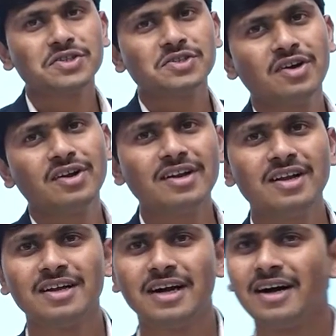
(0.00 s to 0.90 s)
solve
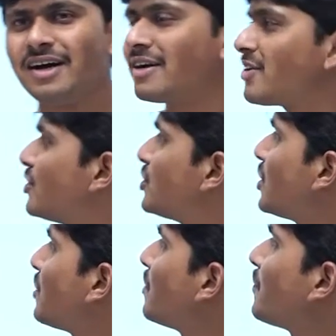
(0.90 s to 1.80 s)
question
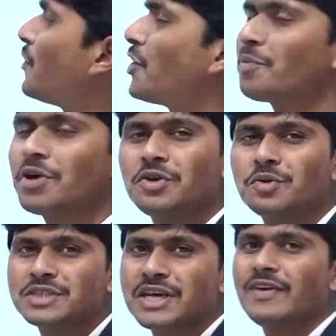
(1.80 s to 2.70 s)
number
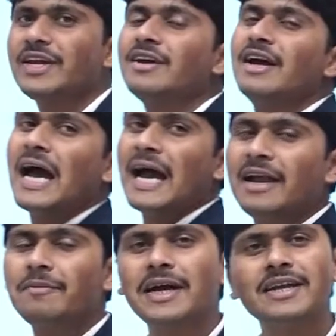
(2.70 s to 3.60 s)
4.27,
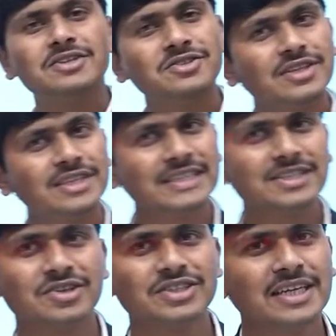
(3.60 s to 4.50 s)
and my dear student, this
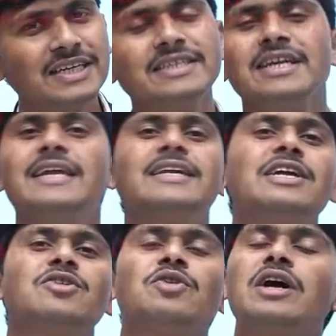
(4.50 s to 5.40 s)
question is
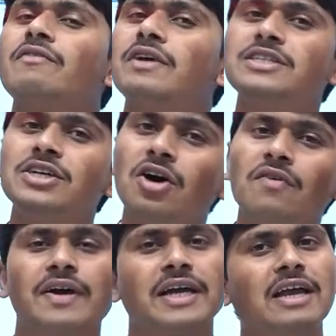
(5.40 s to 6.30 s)
related to conversion of
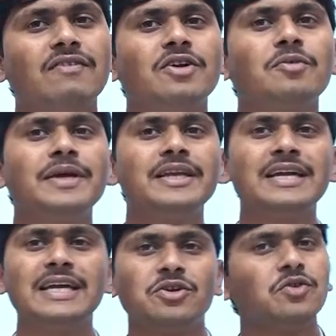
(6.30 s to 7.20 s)
a galvanometer
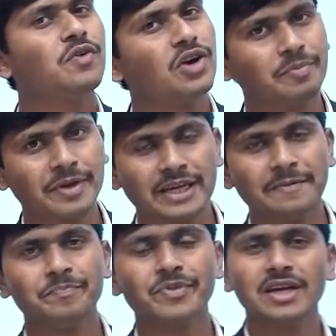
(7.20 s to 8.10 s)
into voltmeter.
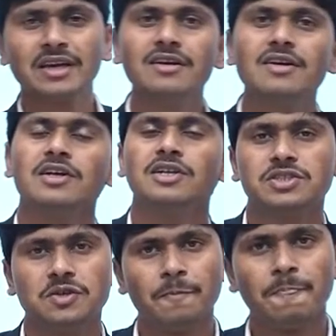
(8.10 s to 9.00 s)
Clear?
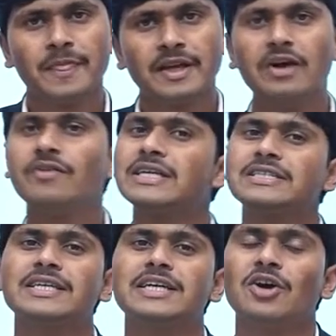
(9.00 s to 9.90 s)
So now
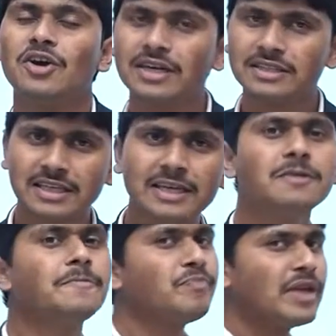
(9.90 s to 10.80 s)
concentrate on a screen.
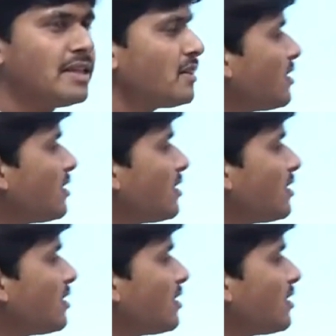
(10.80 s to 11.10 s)
In